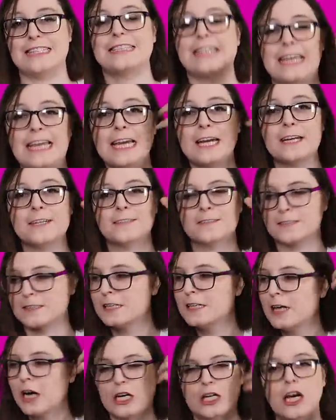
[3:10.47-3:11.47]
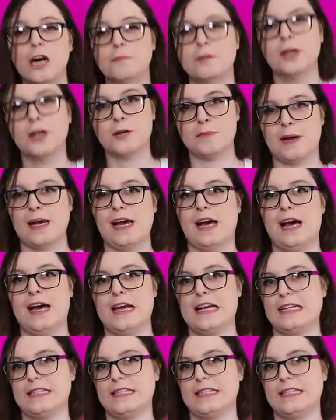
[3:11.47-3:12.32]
tears coming out of my